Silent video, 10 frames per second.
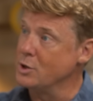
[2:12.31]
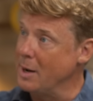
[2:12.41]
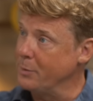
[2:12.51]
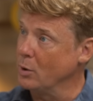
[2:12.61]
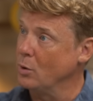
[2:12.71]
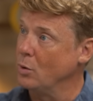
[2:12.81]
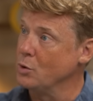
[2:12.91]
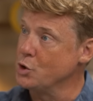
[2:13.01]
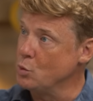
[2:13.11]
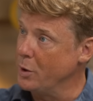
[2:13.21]

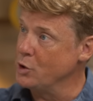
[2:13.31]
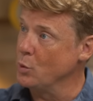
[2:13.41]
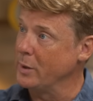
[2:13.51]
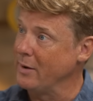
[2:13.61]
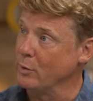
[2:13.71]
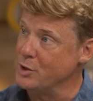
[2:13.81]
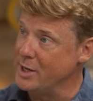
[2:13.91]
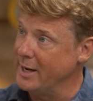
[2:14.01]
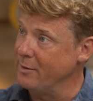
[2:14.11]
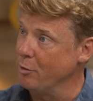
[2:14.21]
receptacle, switch, or whatever is
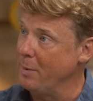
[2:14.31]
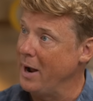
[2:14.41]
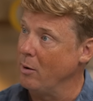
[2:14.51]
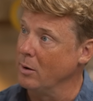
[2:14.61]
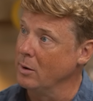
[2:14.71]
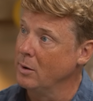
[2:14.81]
getting for power.